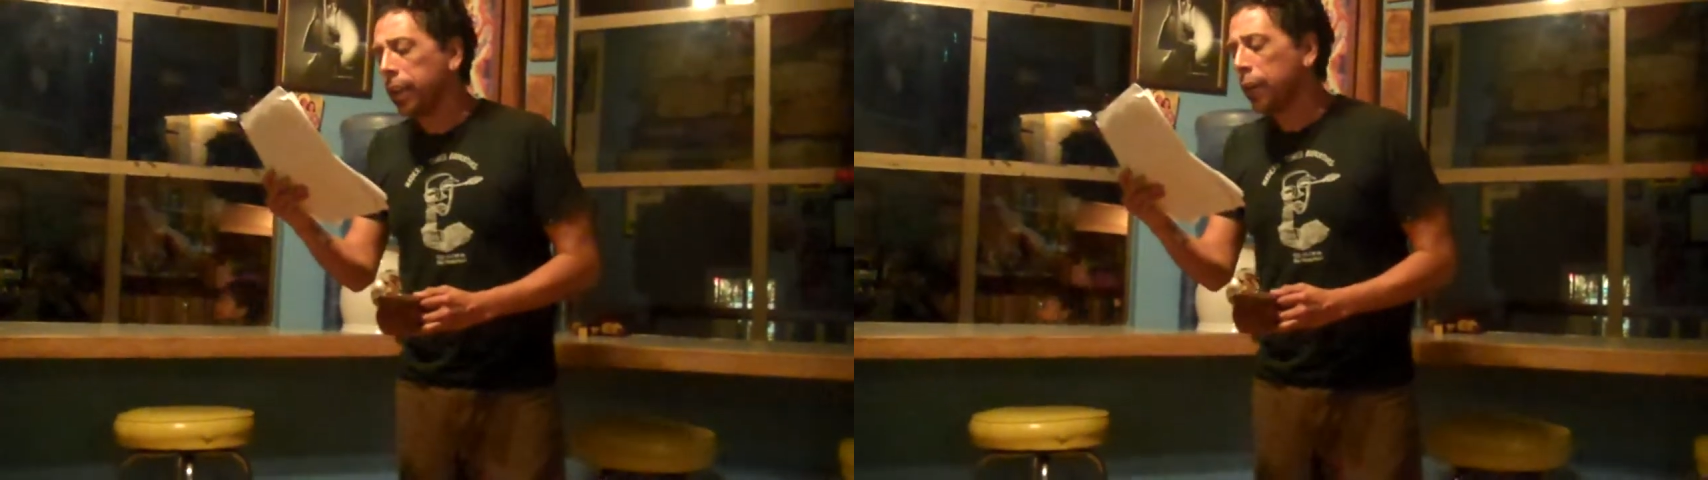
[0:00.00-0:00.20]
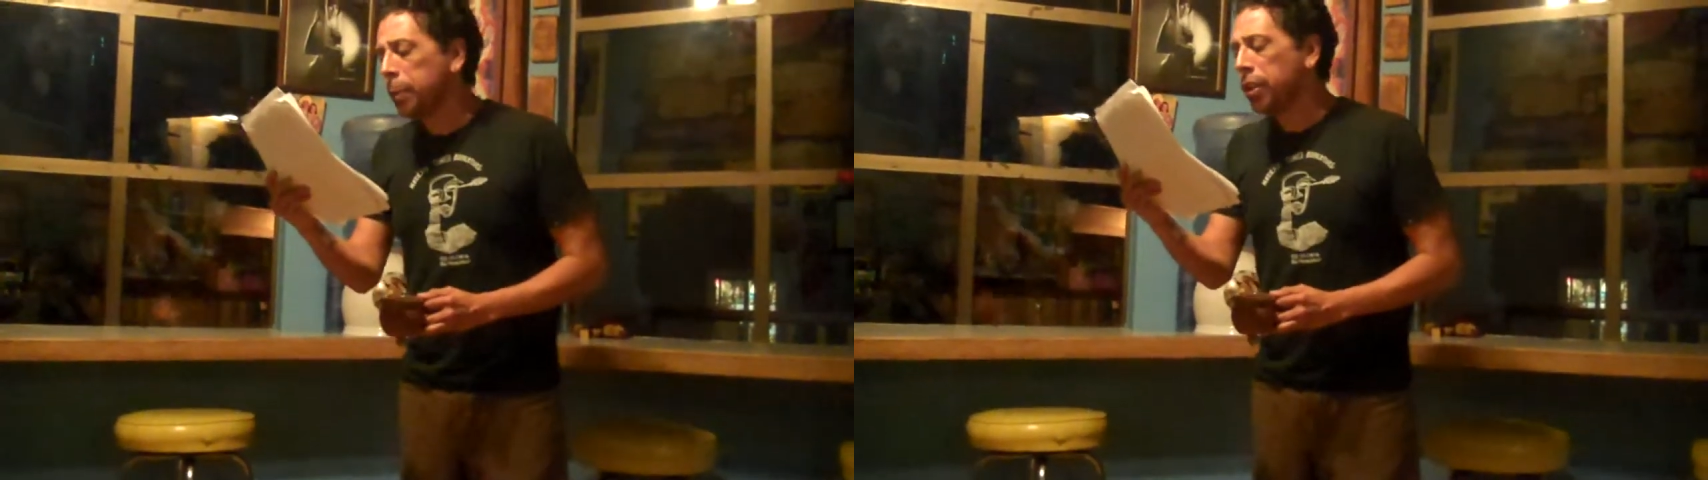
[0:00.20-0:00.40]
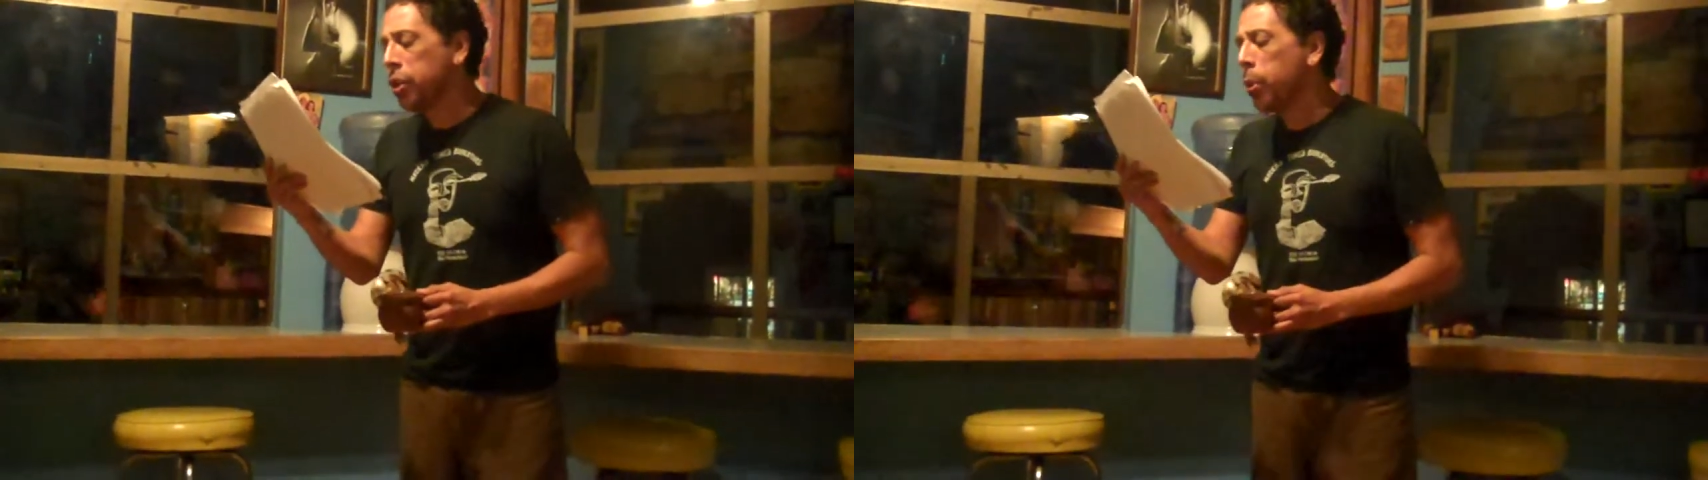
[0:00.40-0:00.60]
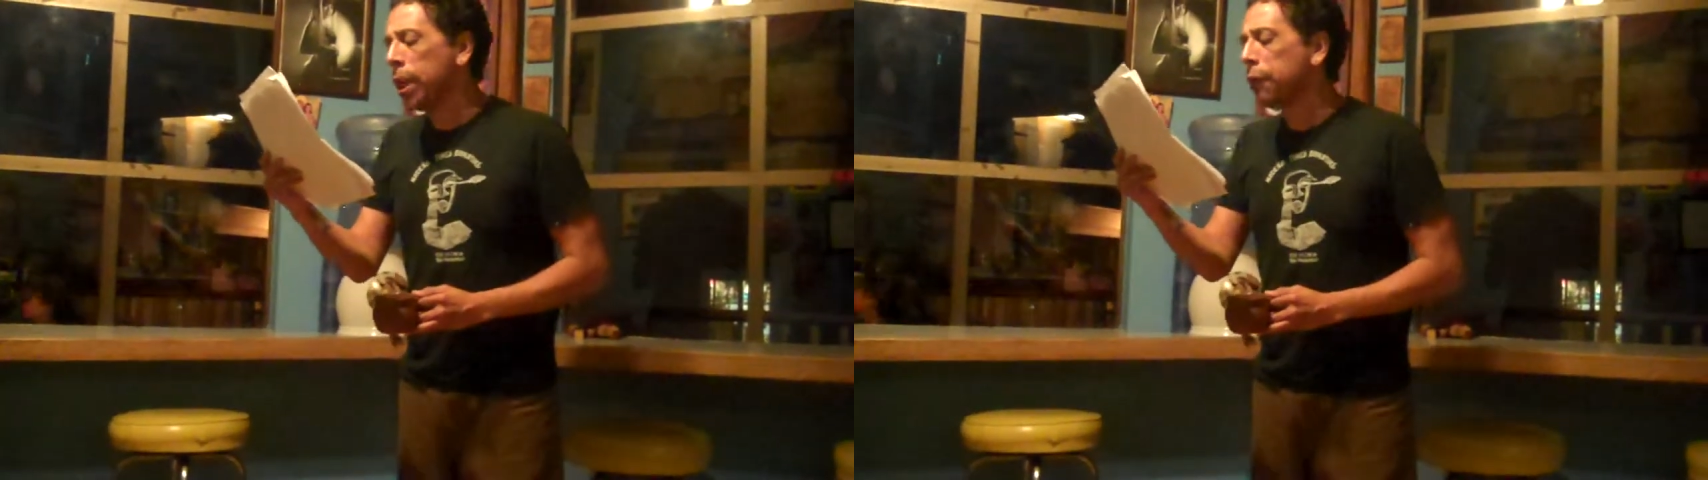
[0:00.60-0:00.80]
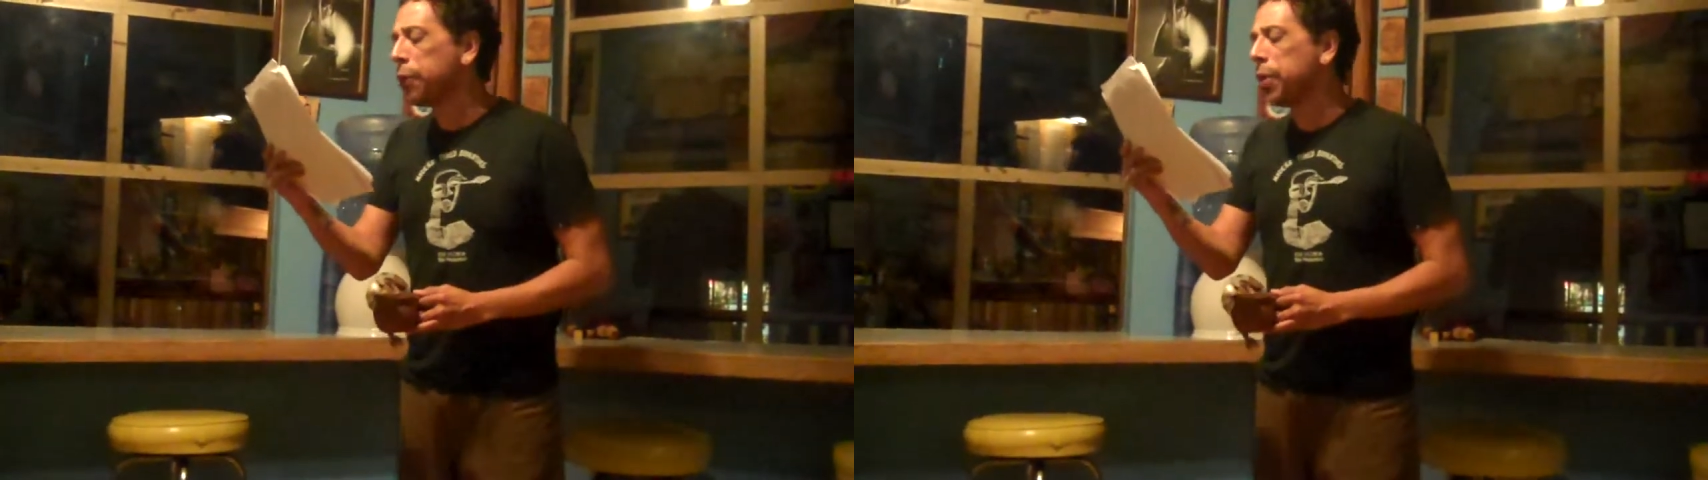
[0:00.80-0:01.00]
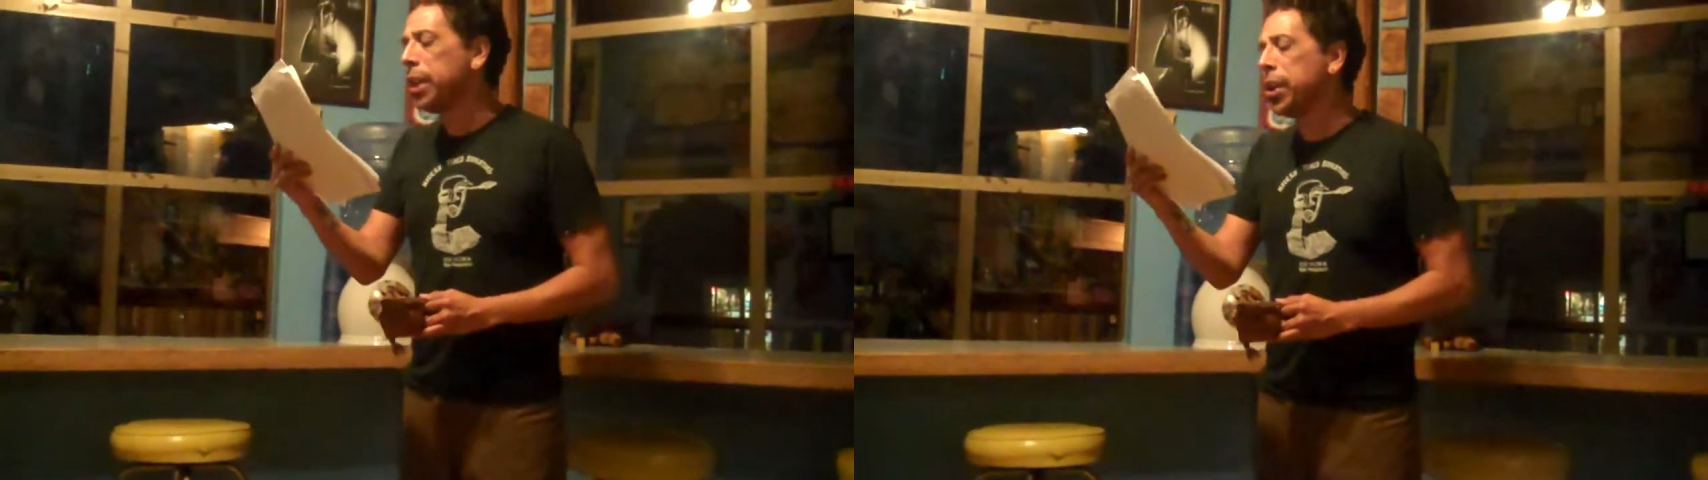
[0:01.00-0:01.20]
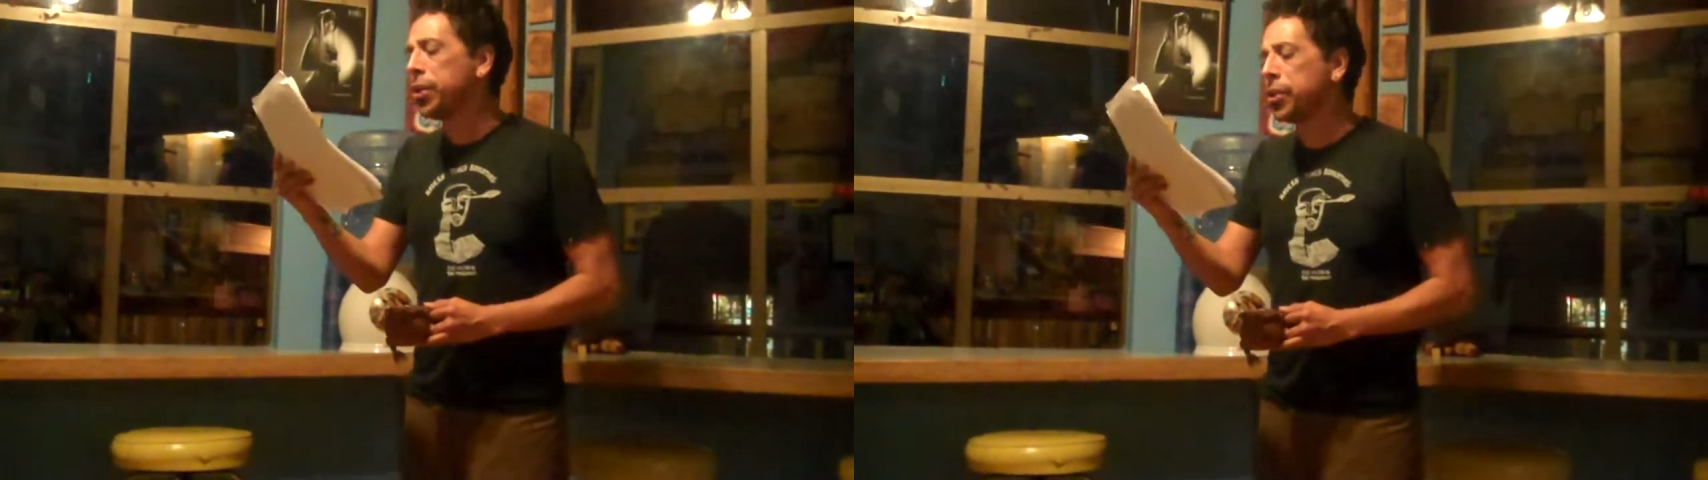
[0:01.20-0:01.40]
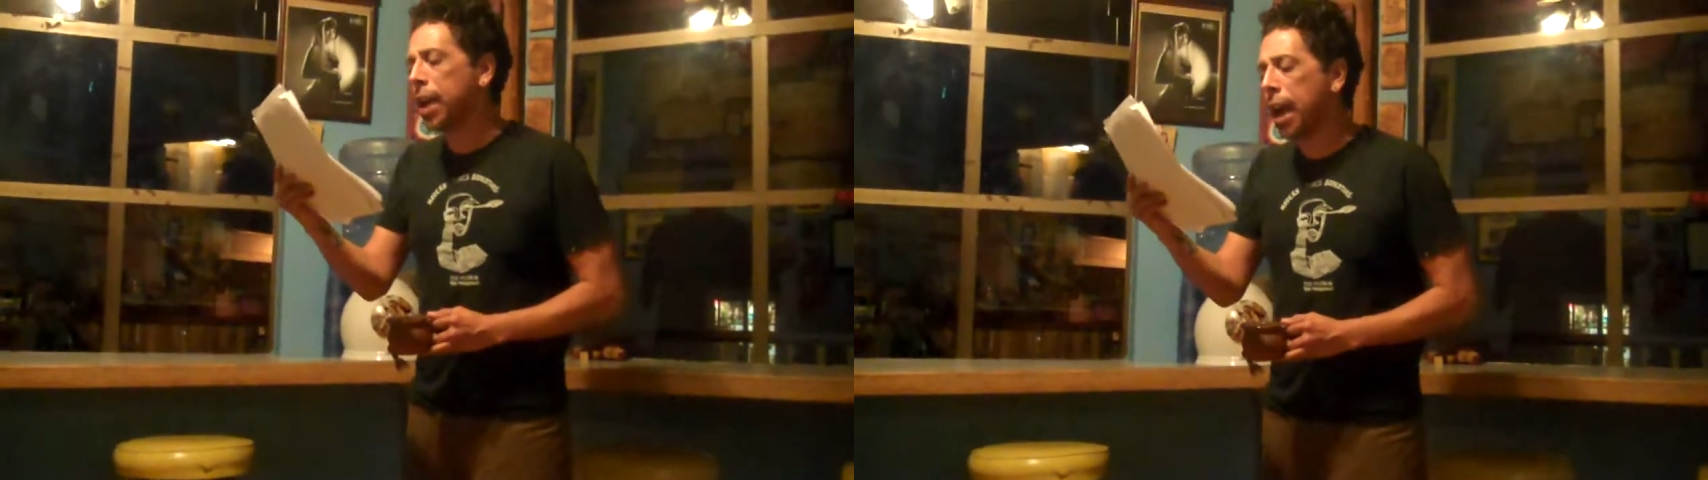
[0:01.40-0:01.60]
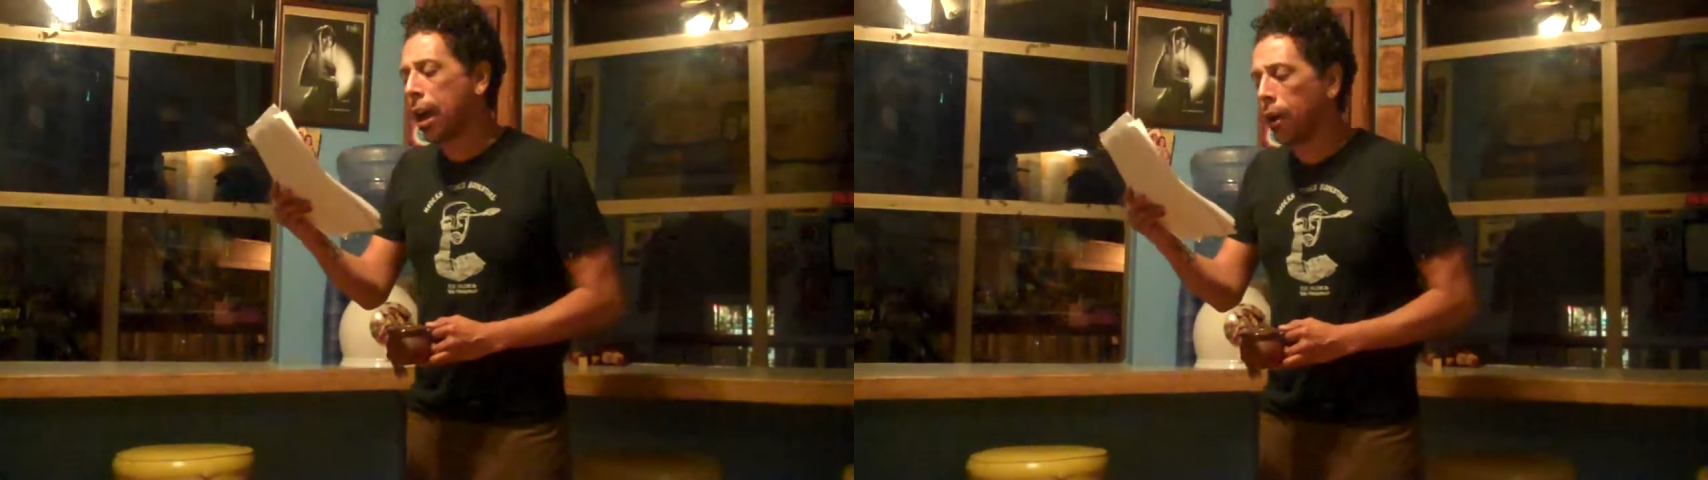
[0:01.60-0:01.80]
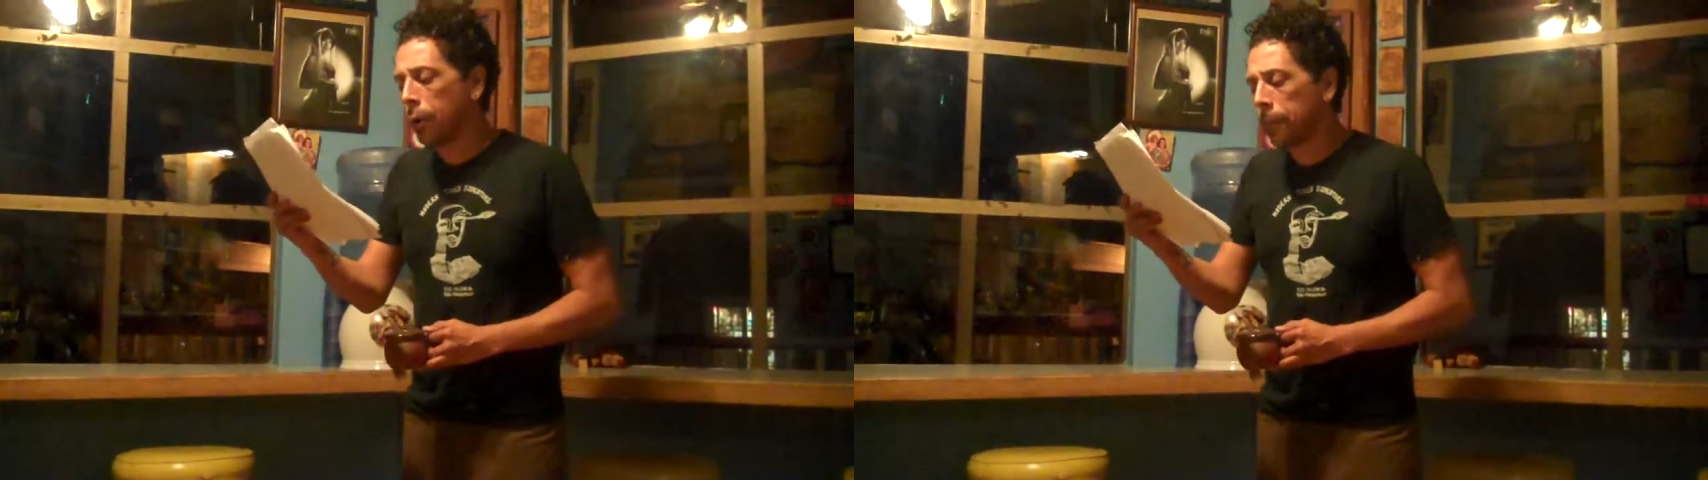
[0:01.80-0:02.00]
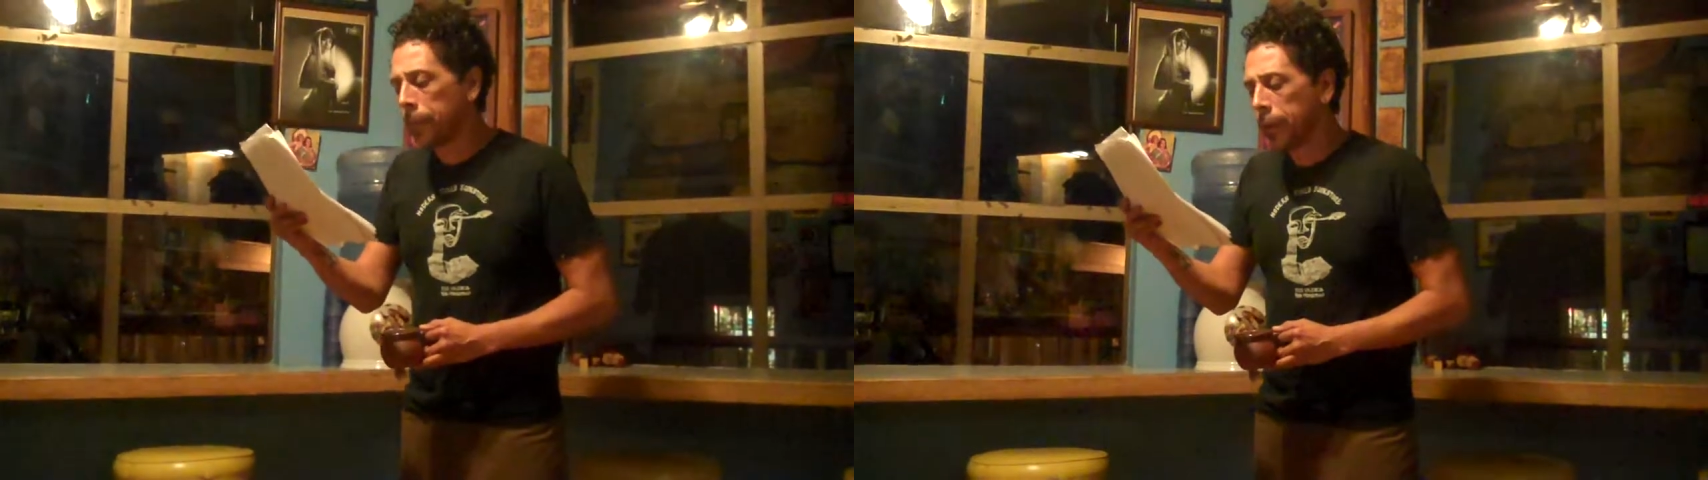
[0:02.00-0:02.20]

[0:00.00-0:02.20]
and have been doing it for years now.